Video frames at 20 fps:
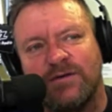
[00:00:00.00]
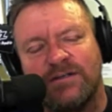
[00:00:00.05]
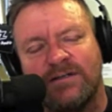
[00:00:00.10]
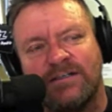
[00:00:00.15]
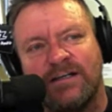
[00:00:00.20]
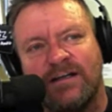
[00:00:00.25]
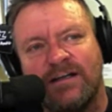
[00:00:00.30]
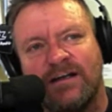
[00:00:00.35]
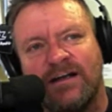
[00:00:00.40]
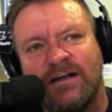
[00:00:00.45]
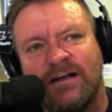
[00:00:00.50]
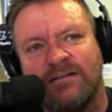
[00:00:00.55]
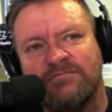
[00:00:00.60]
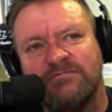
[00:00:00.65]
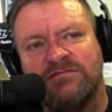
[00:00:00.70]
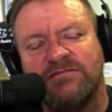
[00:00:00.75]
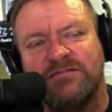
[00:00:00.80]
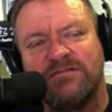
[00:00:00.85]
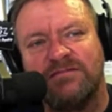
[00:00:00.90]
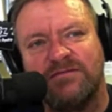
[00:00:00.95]
Swansea and
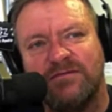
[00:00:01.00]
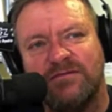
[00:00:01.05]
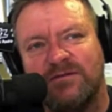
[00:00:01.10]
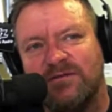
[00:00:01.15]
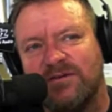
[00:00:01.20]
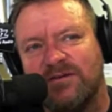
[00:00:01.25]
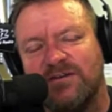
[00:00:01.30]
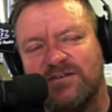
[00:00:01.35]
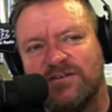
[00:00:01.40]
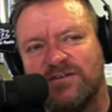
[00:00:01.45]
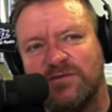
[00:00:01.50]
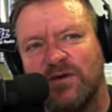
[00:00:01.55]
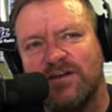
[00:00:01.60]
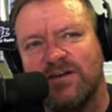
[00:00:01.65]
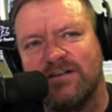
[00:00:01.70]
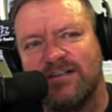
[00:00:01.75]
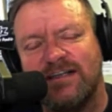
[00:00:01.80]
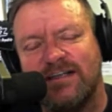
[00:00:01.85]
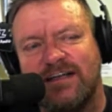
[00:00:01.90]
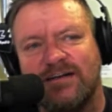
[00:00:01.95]
going, well, who's
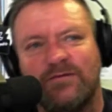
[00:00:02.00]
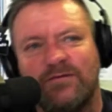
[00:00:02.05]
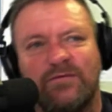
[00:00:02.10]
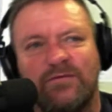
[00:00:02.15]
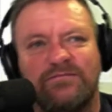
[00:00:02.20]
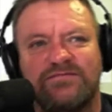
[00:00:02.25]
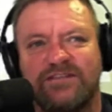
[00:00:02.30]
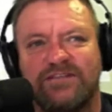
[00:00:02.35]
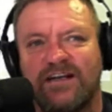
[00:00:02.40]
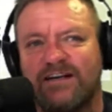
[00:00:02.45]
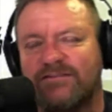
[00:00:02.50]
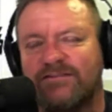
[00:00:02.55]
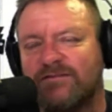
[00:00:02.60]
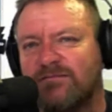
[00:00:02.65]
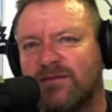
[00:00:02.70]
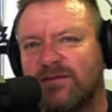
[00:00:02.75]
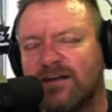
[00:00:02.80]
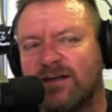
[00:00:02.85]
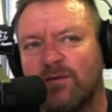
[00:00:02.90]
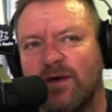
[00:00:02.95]
Swansea? They're a side
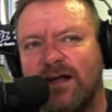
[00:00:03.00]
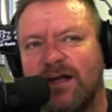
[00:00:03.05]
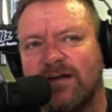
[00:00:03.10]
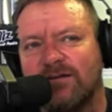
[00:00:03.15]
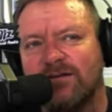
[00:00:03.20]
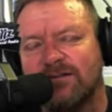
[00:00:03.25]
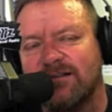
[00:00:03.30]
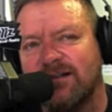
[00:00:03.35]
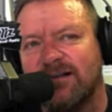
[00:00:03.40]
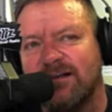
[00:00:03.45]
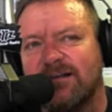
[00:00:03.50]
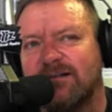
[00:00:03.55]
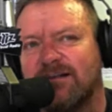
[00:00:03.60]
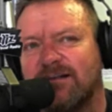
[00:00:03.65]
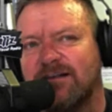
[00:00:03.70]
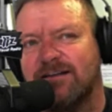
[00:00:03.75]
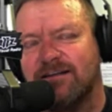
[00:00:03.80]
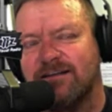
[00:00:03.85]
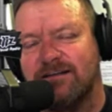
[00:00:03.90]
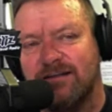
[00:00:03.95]
from bloody Wales, like
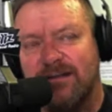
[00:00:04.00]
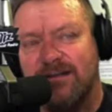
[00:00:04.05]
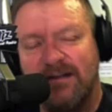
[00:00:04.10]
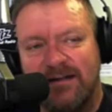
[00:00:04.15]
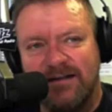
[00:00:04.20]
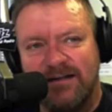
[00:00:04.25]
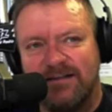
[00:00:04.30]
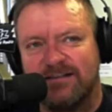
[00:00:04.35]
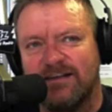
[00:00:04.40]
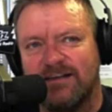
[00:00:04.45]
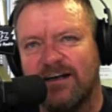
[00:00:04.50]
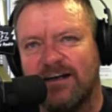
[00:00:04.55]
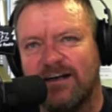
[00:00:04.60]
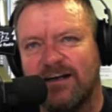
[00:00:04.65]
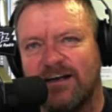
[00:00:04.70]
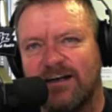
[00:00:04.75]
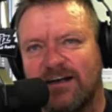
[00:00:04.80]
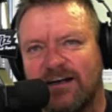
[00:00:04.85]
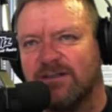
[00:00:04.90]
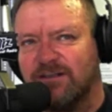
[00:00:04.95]
a
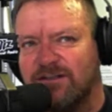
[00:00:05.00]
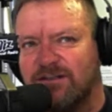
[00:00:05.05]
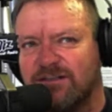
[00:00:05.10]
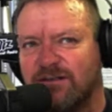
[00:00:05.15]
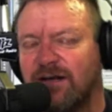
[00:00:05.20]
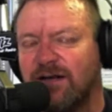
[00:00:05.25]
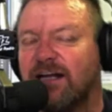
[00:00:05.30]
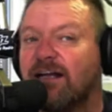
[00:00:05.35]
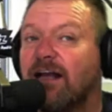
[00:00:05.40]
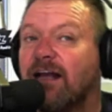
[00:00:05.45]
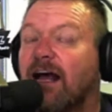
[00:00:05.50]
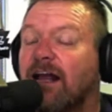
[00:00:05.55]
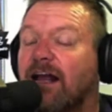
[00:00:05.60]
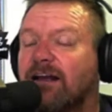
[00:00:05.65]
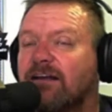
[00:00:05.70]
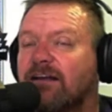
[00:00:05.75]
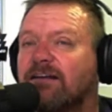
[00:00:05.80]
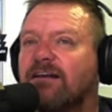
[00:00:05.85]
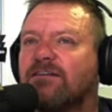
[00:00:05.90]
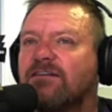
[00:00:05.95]
side from Lesotho.
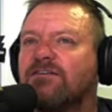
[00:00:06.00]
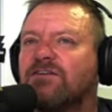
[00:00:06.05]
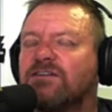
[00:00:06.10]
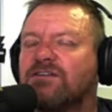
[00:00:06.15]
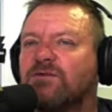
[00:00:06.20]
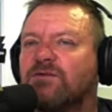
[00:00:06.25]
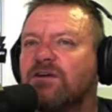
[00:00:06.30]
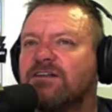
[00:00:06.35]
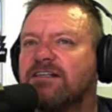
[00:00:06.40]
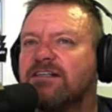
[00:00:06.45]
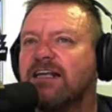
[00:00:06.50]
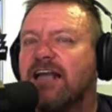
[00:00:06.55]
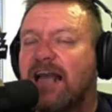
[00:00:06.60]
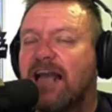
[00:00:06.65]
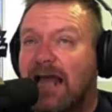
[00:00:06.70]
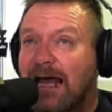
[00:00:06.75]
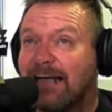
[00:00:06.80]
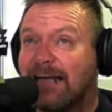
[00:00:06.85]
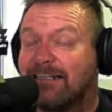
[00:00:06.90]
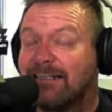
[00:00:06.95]
And of course, Swansea
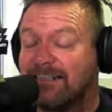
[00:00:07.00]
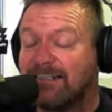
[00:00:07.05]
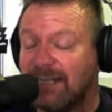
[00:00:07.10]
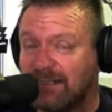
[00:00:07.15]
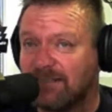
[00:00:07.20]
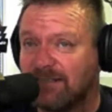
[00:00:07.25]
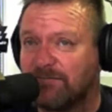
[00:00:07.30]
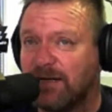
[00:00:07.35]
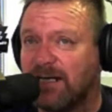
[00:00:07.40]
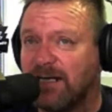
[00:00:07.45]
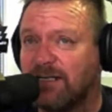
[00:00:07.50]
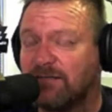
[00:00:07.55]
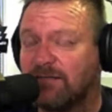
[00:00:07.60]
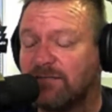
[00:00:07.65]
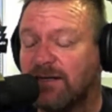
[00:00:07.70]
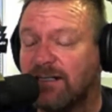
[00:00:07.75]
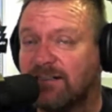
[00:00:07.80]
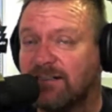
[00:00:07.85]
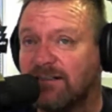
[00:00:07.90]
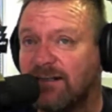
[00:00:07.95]
had 6
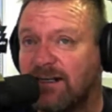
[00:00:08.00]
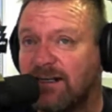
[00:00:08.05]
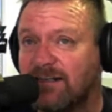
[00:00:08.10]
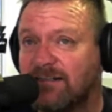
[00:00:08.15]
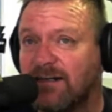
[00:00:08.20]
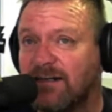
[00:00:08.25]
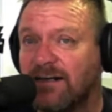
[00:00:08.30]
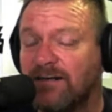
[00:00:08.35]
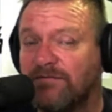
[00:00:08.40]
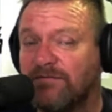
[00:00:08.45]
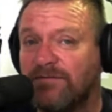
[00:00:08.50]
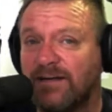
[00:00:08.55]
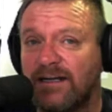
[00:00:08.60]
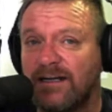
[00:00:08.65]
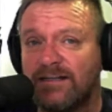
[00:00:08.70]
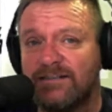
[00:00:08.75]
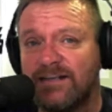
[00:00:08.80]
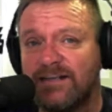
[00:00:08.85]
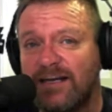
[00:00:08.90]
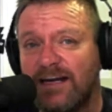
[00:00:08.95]
Spanish players in their side and
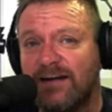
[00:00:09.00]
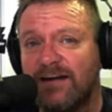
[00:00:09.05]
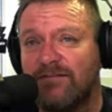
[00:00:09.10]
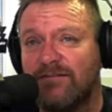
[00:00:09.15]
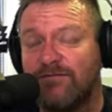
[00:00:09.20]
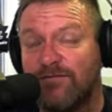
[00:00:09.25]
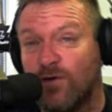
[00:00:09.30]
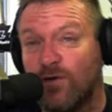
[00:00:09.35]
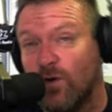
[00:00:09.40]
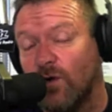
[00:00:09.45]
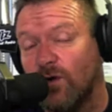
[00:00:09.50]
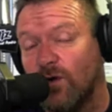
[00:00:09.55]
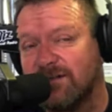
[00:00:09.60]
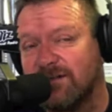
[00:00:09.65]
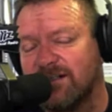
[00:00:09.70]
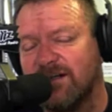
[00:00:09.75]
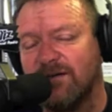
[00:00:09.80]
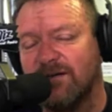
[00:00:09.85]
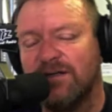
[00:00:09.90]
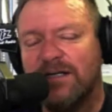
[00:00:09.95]
Valencia had 4.
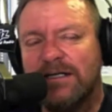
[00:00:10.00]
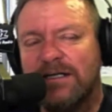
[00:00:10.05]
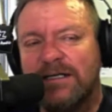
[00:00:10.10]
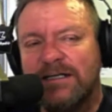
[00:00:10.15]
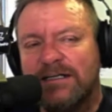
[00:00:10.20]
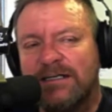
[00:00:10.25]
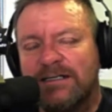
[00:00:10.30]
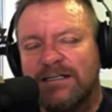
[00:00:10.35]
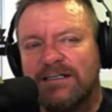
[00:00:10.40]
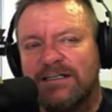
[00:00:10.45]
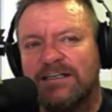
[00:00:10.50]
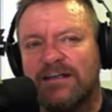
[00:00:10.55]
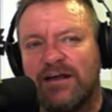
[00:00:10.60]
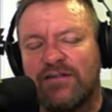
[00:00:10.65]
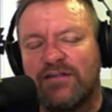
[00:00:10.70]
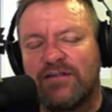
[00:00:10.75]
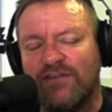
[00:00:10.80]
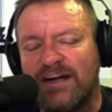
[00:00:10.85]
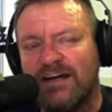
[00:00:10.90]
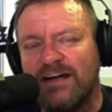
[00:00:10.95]
So
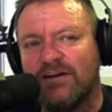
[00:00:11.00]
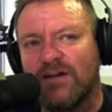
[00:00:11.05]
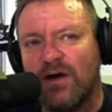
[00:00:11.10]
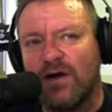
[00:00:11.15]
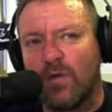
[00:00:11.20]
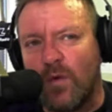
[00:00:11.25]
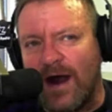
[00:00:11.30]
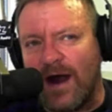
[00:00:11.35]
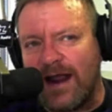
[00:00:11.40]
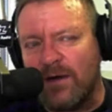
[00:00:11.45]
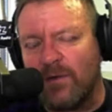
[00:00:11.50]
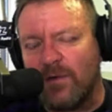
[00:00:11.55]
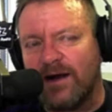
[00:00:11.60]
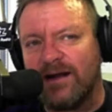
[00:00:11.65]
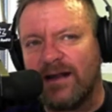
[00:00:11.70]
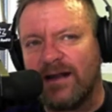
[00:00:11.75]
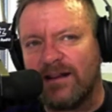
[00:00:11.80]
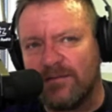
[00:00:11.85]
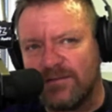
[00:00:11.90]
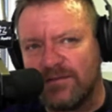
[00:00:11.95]
a 3-0 away
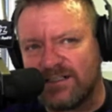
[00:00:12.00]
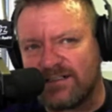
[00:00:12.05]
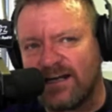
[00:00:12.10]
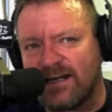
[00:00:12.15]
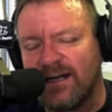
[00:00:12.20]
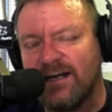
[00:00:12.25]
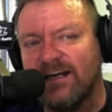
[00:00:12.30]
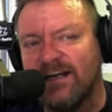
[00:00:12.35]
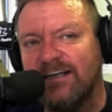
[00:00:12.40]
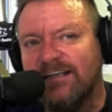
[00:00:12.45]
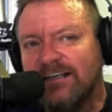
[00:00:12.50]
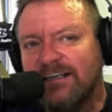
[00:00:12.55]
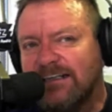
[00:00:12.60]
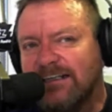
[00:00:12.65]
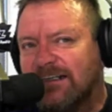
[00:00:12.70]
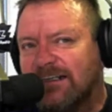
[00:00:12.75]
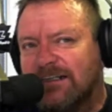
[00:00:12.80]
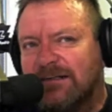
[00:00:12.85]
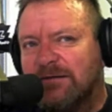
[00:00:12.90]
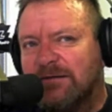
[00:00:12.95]
win at the Mestalla
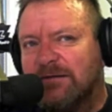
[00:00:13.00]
